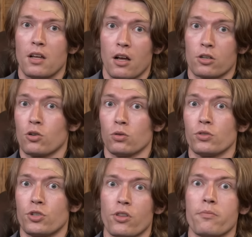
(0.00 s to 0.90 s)
a
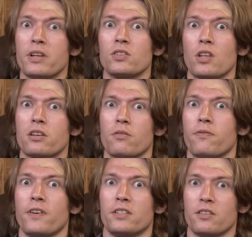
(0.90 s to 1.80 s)
culture that means they can
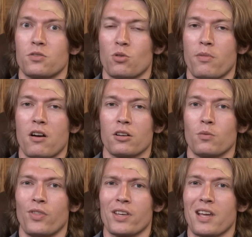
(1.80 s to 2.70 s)
fit into America
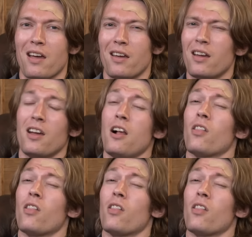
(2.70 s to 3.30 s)
when they get here.